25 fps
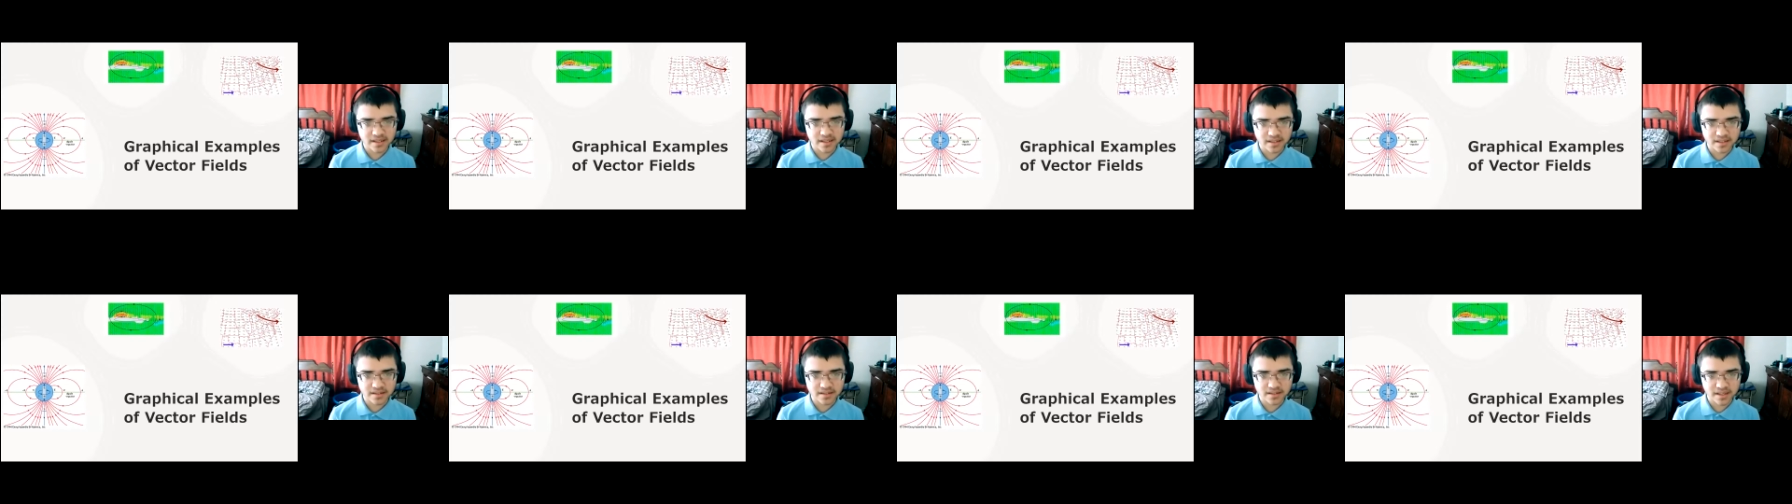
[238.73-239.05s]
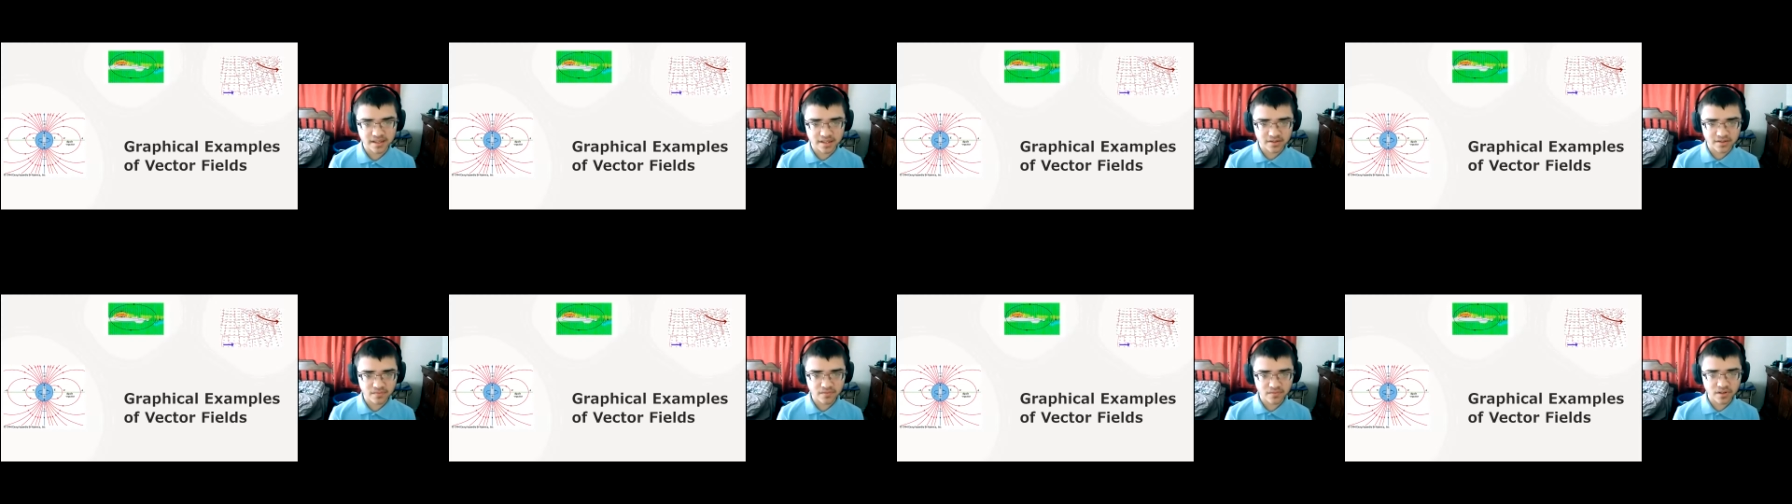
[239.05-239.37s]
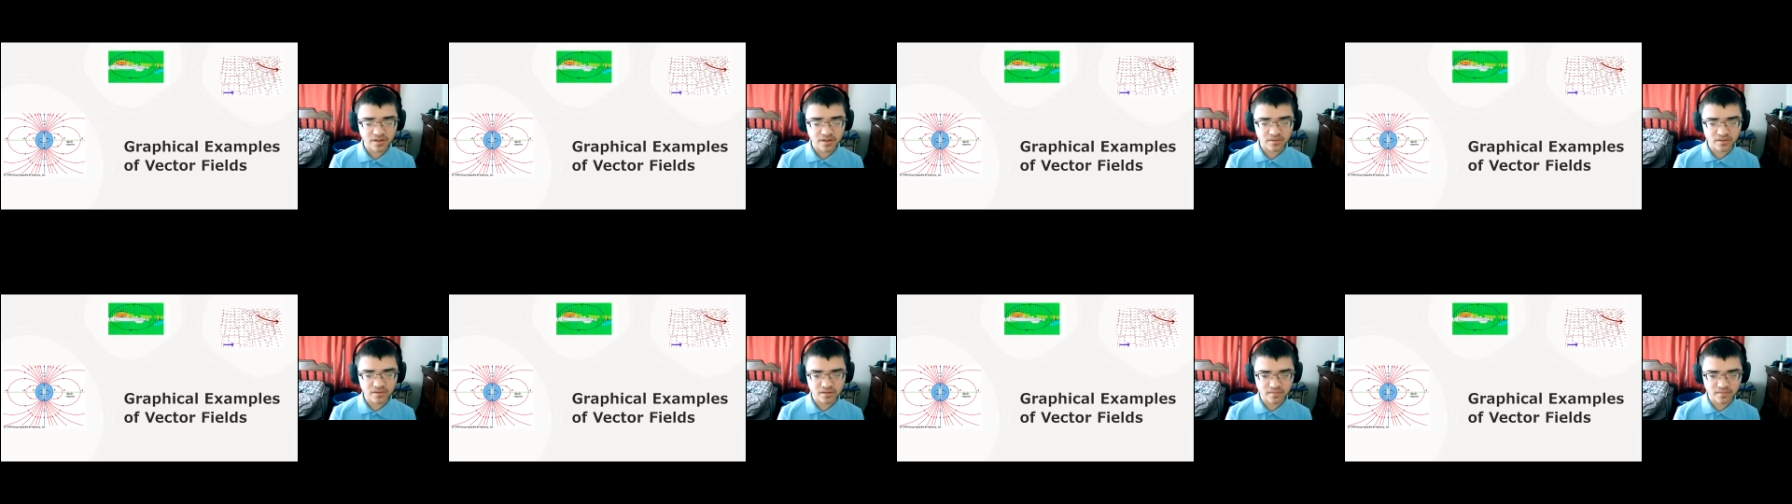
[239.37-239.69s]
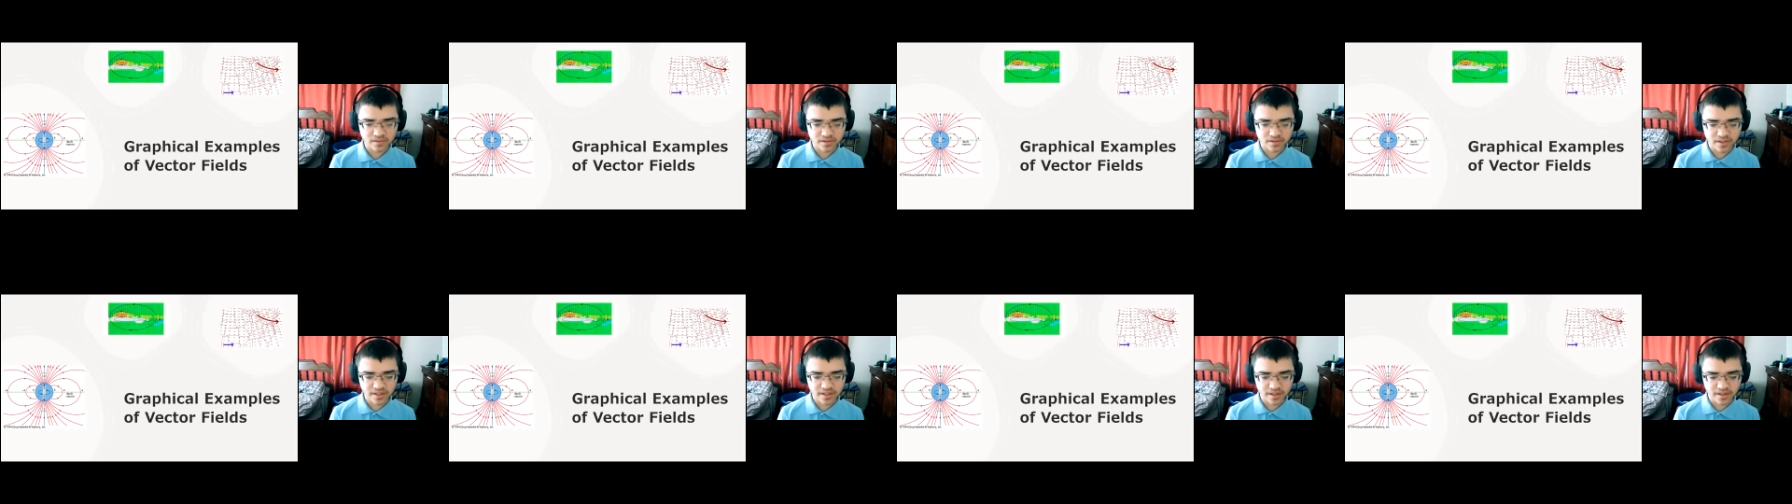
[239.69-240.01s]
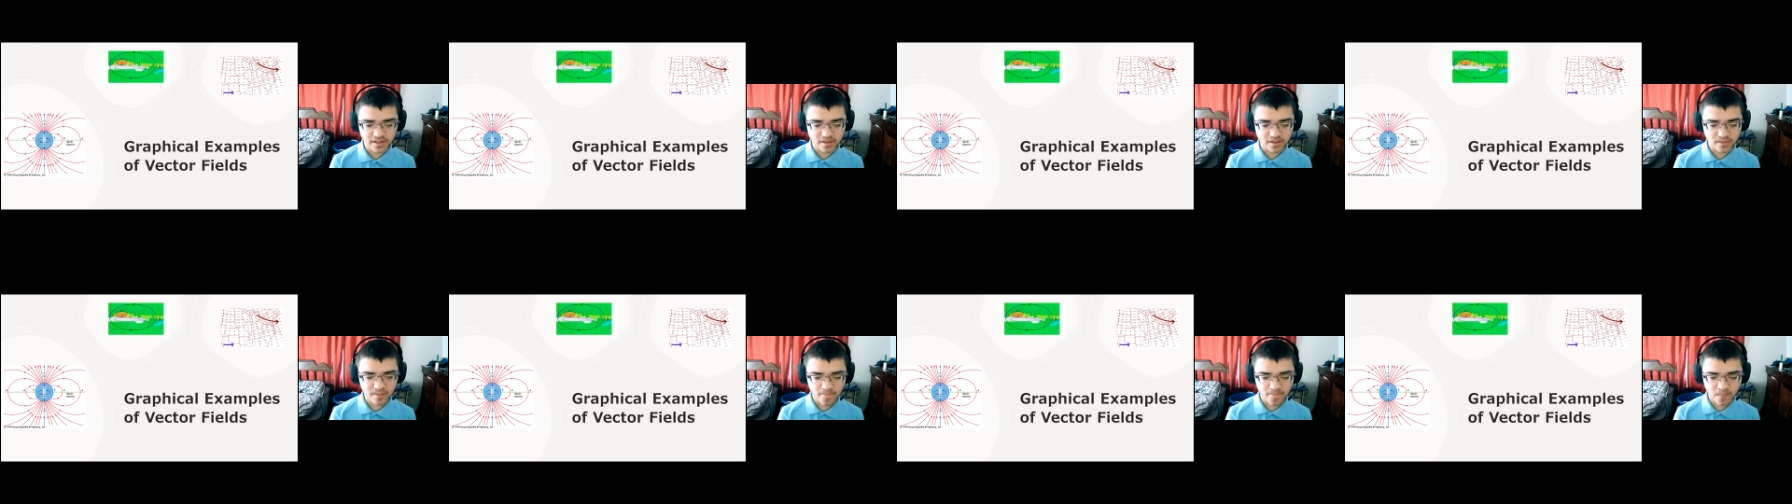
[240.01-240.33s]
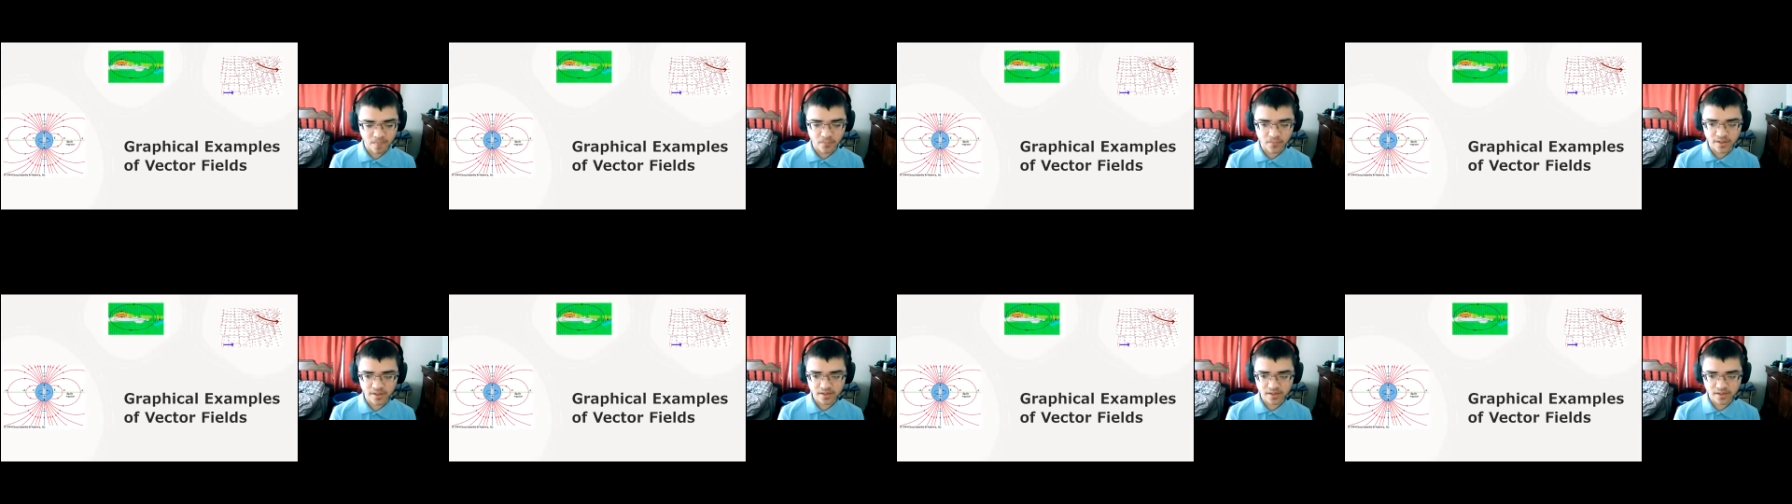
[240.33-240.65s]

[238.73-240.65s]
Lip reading: airflow over a wing,